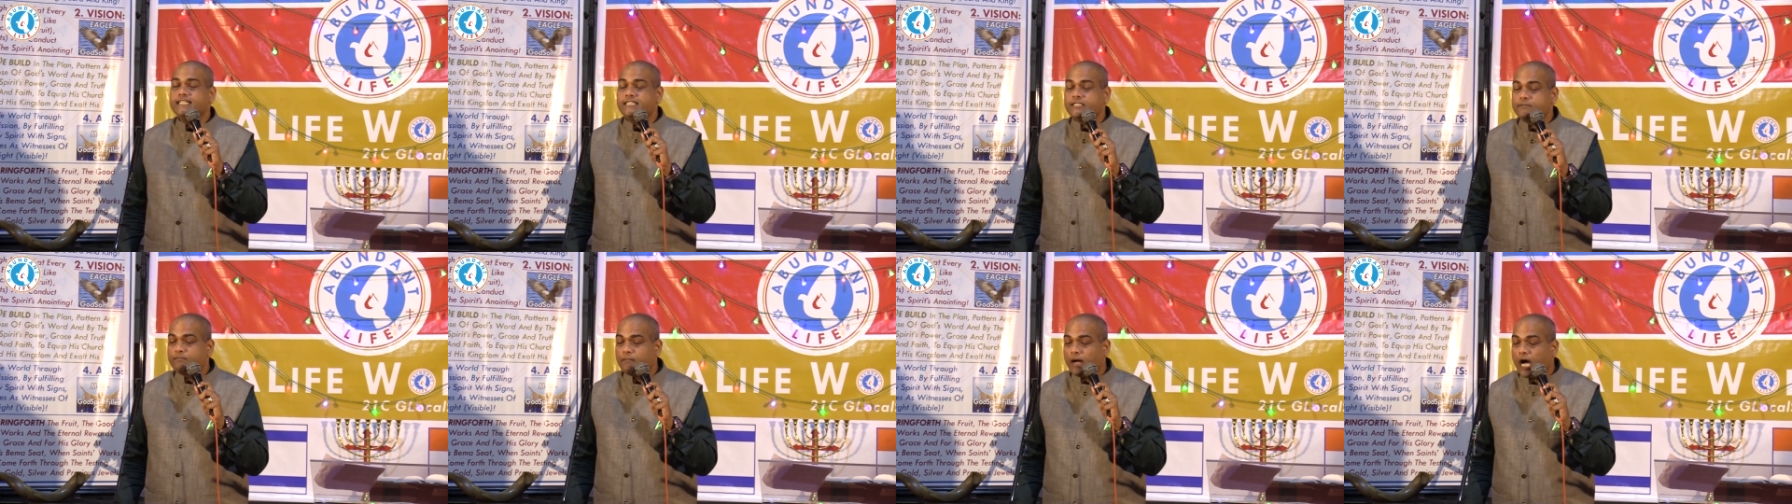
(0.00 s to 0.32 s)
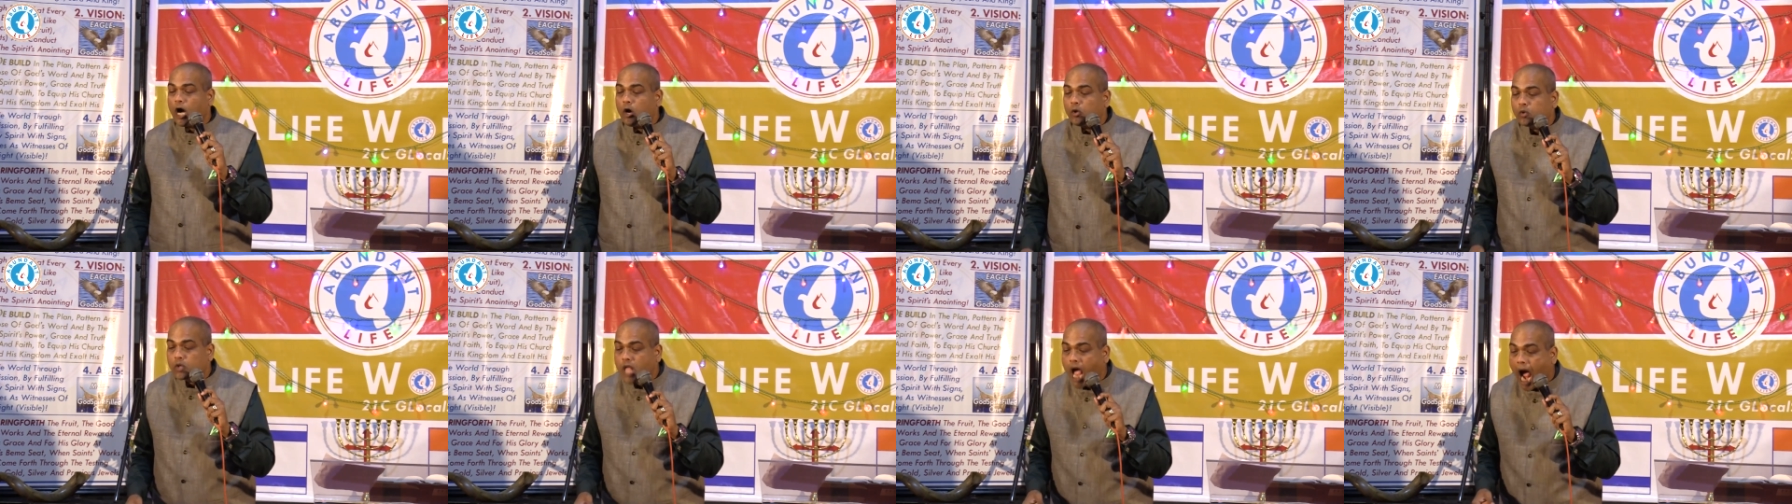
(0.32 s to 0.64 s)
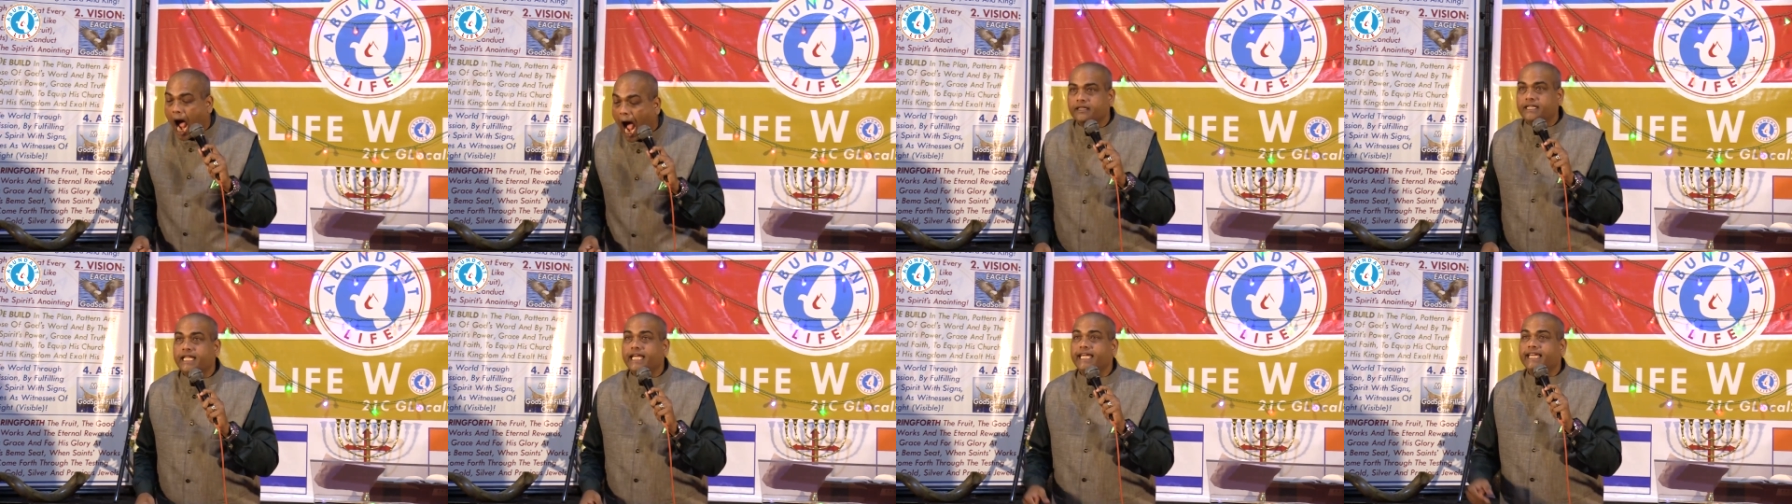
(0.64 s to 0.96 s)
its mouth
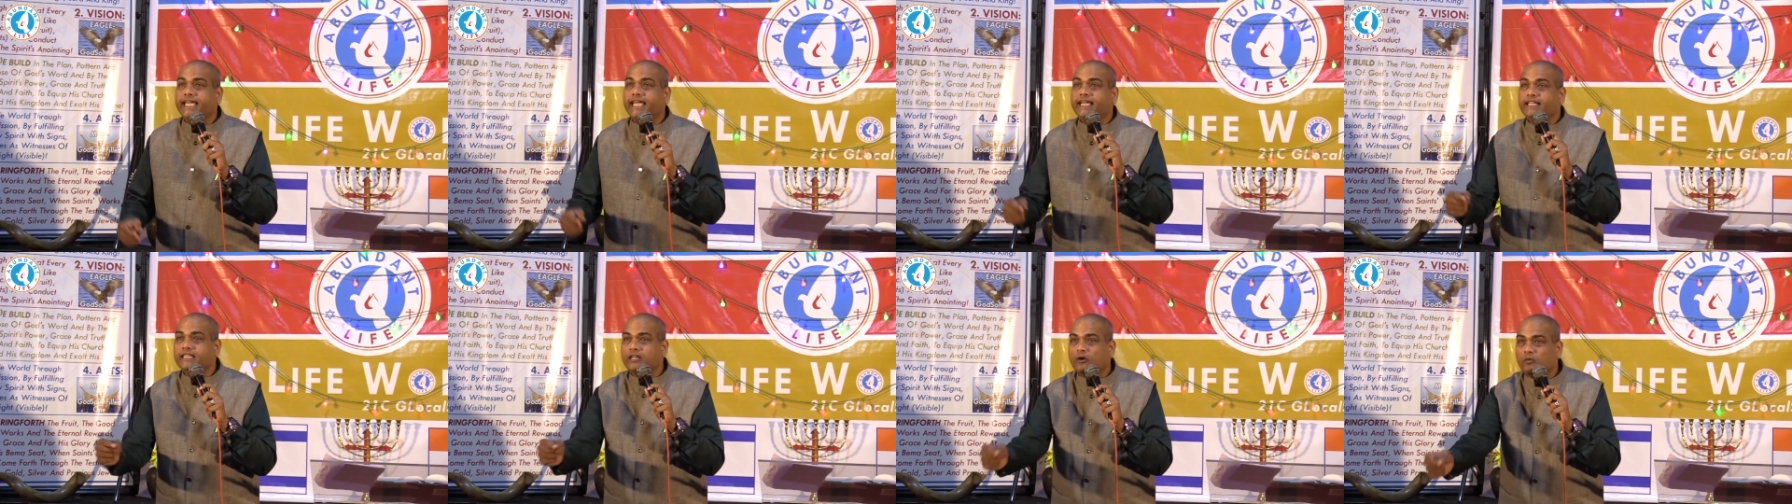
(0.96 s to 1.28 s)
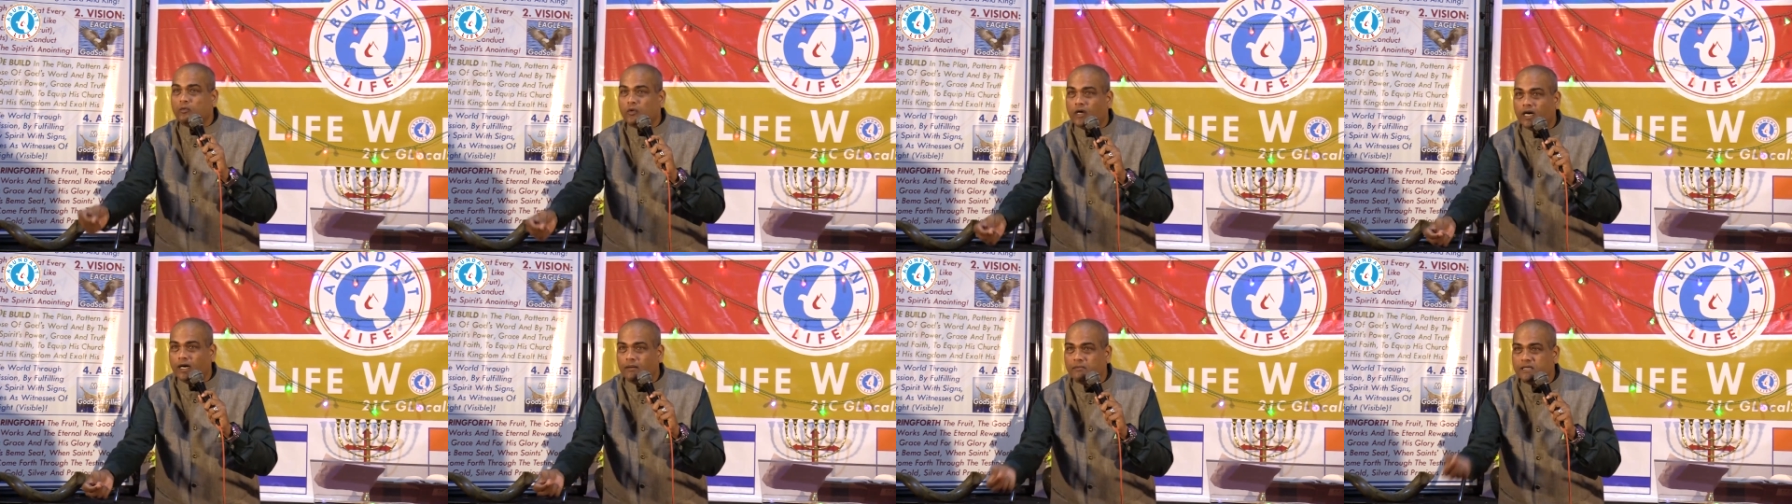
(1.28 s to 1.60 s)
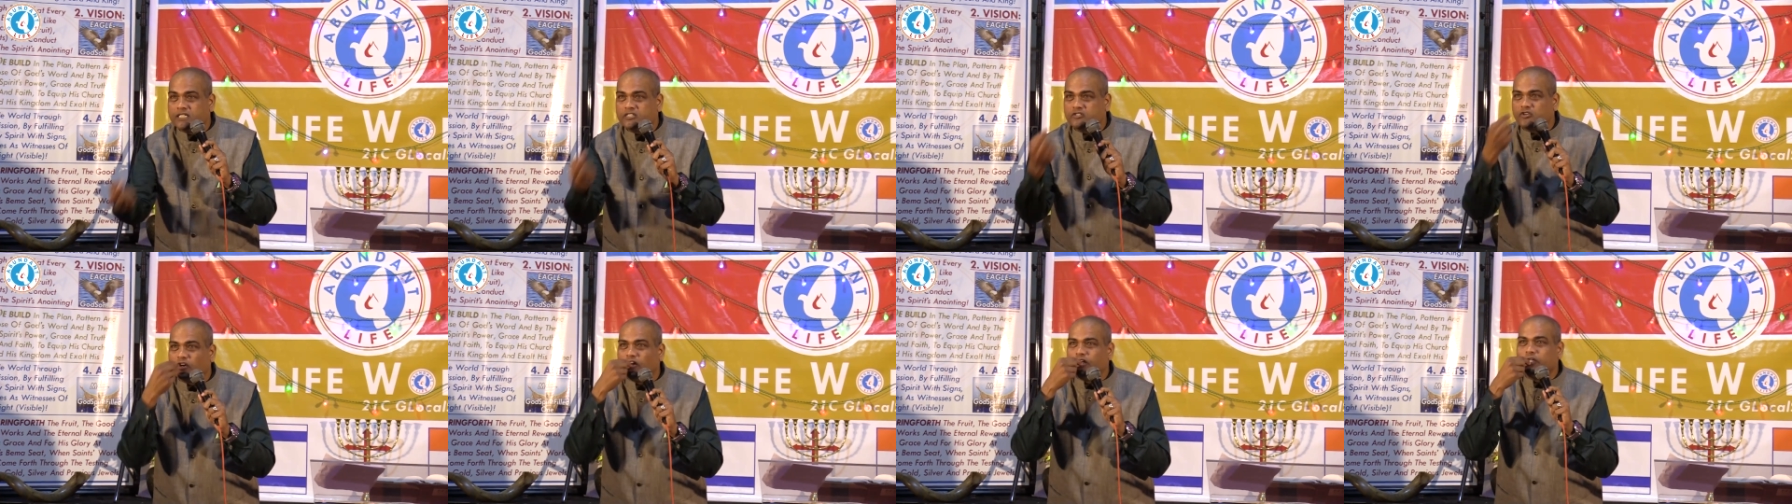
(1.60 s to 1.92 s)
thinking the worm
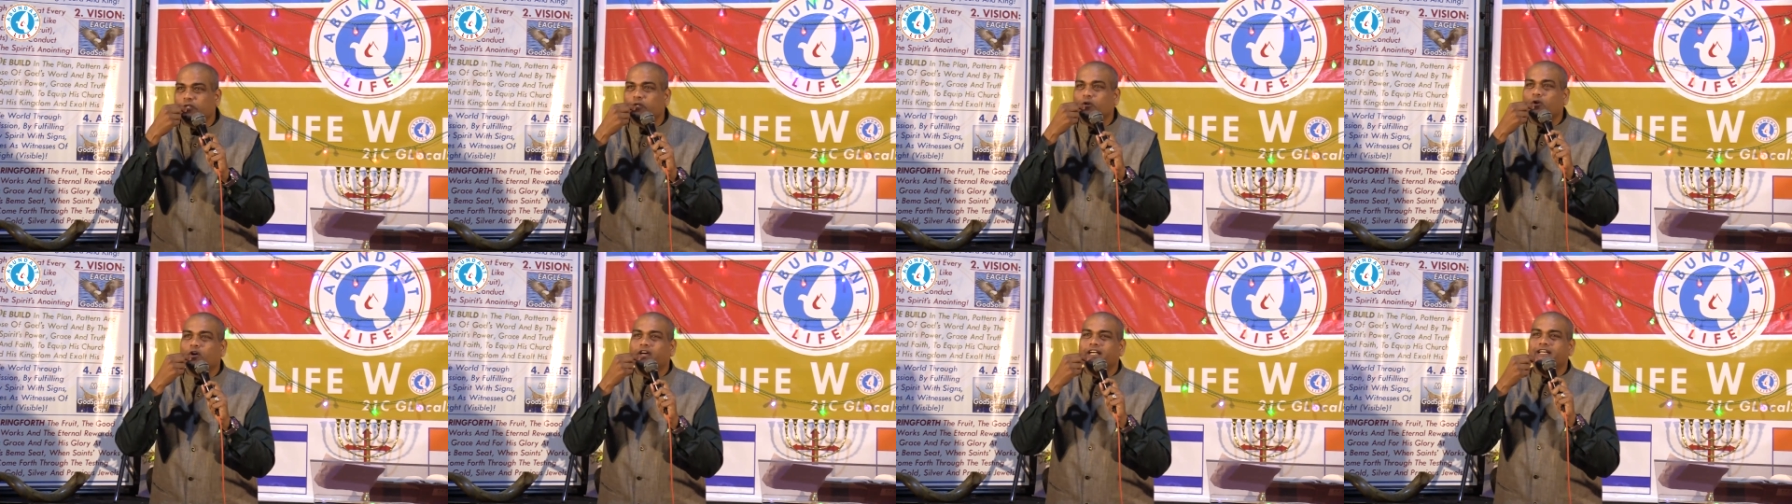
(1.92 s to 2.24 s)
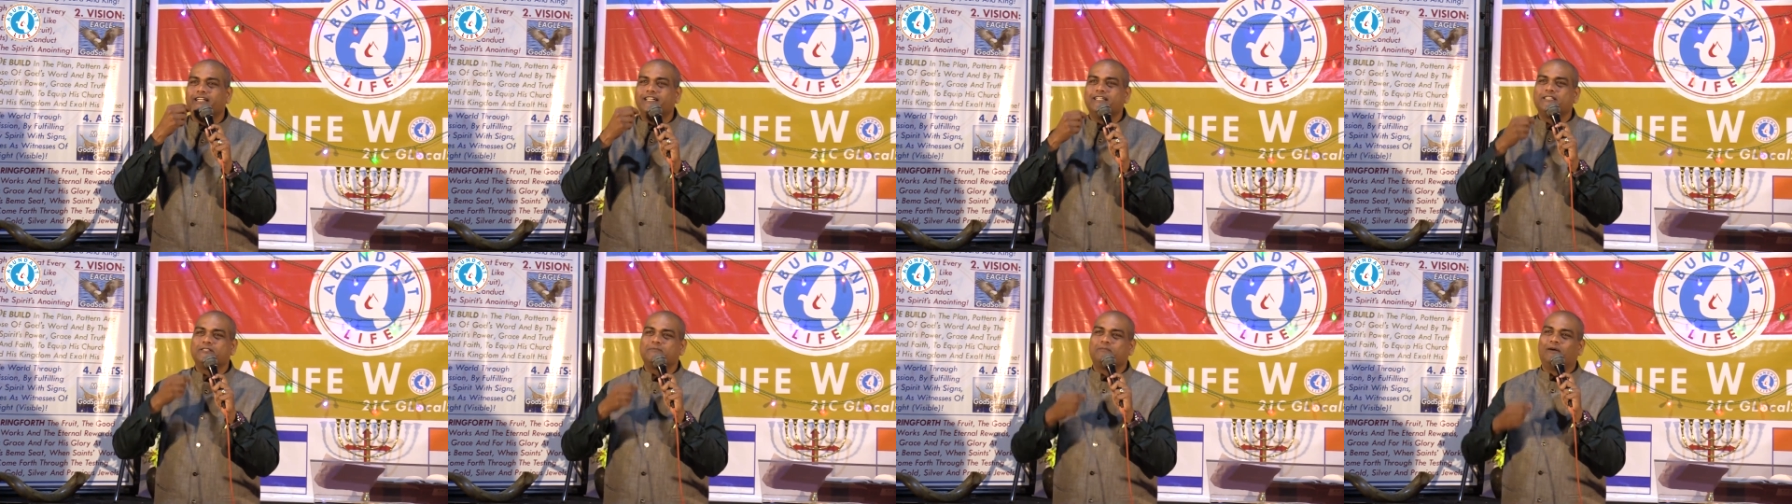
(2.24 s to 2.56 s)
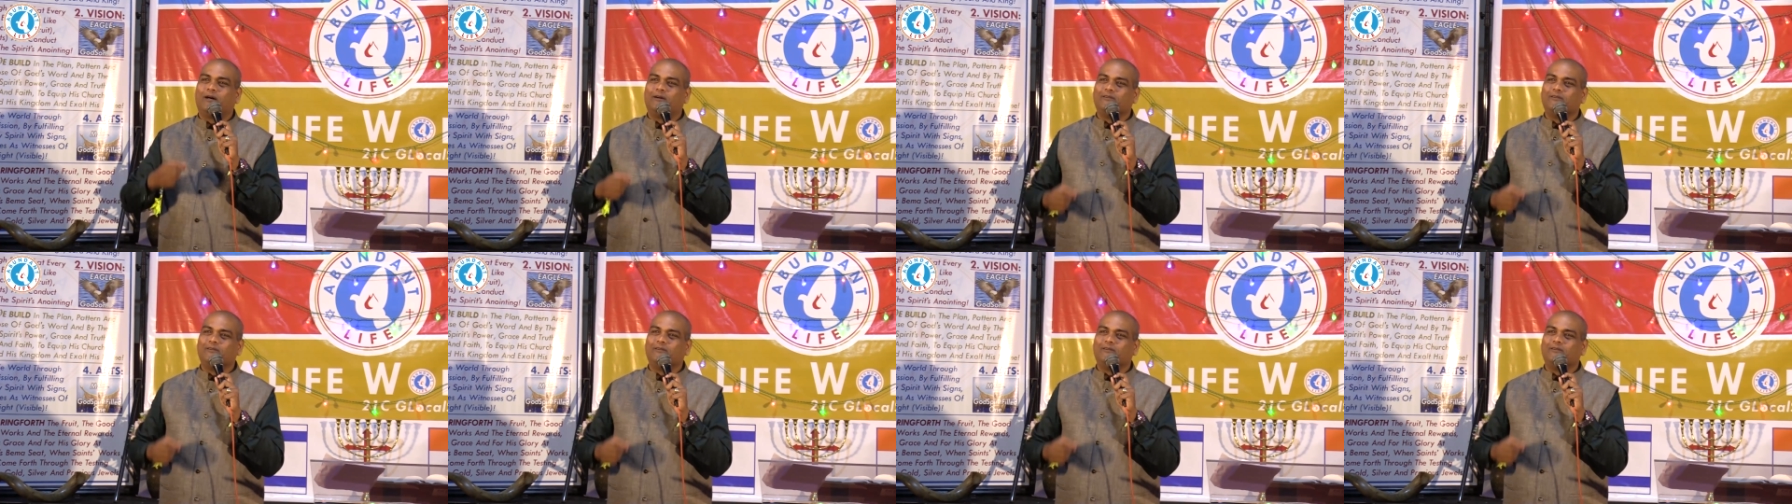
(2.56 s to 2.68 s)
is going to go in its